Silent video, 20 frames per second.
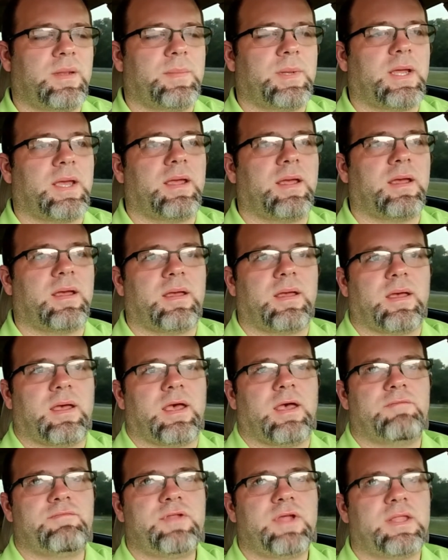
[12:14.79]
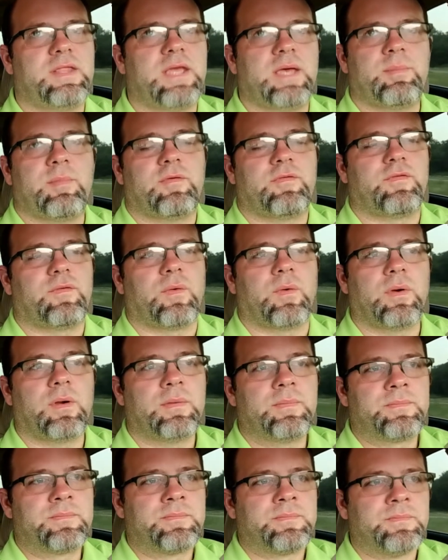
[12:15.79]
I mean, I've done that before,
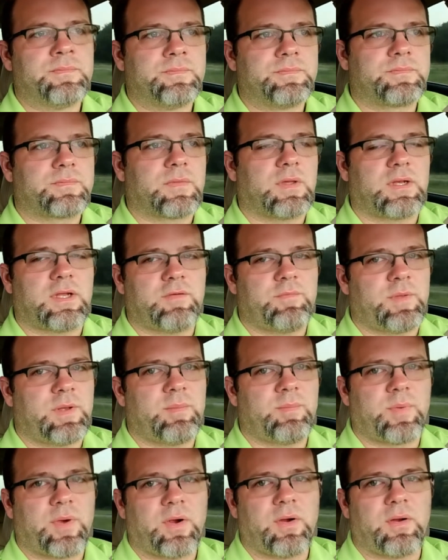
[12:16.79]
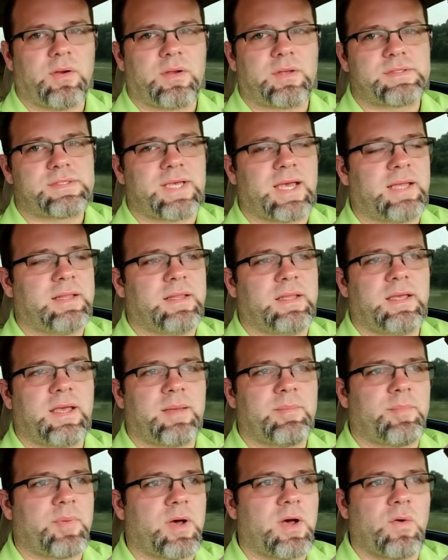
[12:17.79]
and I've been burned. Sadly,
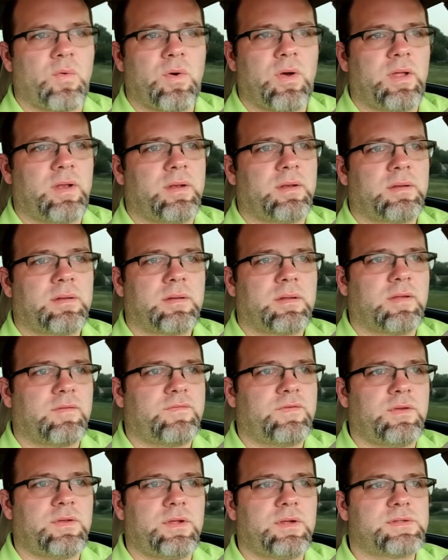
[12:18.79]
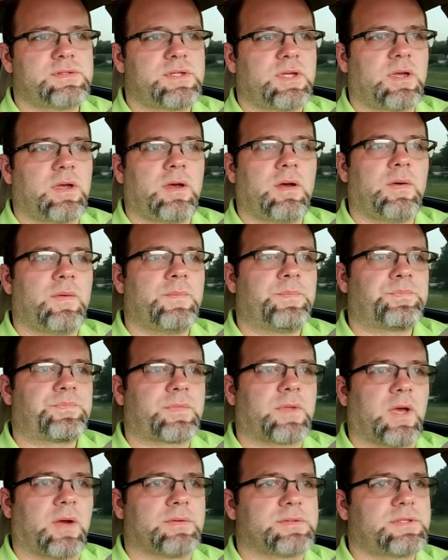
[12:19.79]
I bought one a few years ago.
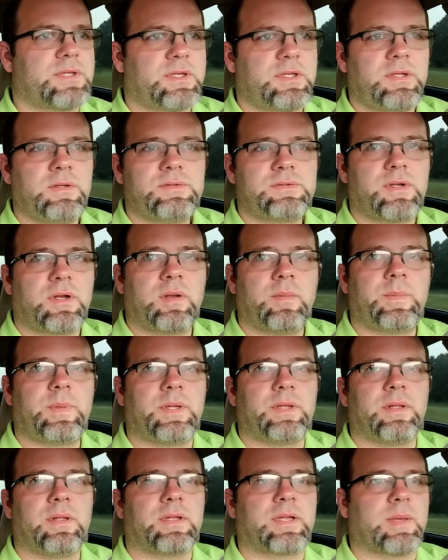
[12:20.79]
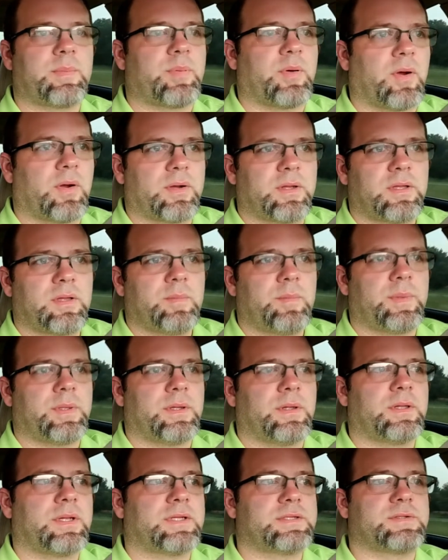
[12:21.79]
I was going to use it on a build. I parted the
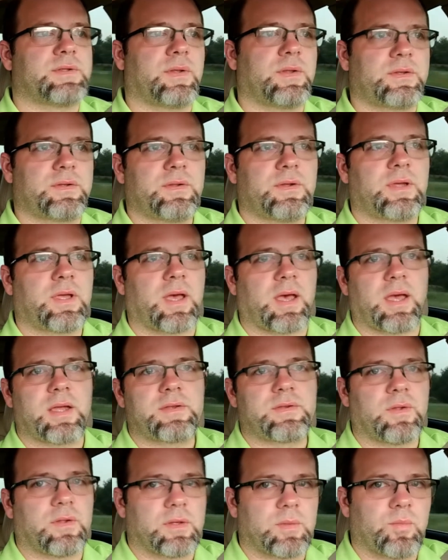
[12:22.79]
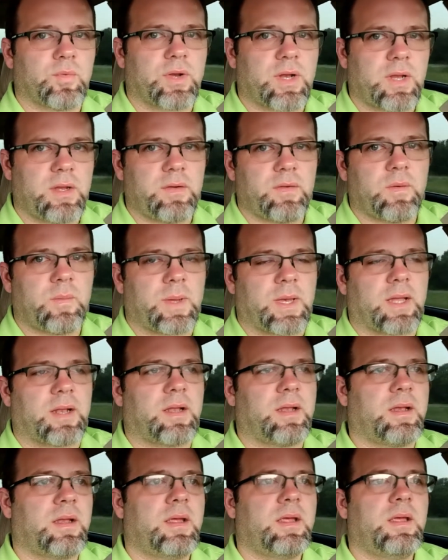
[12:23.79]
build. I sold it to a guy, told him what I knew about
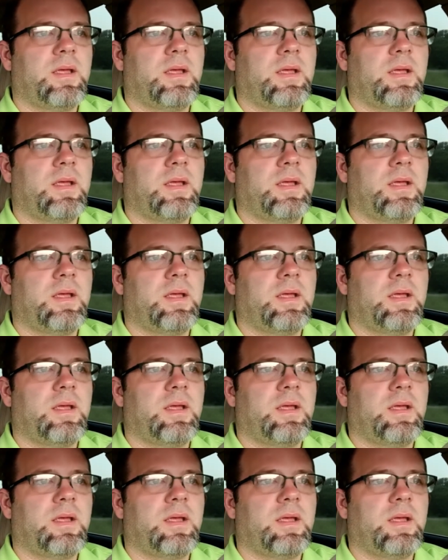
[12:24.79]
it.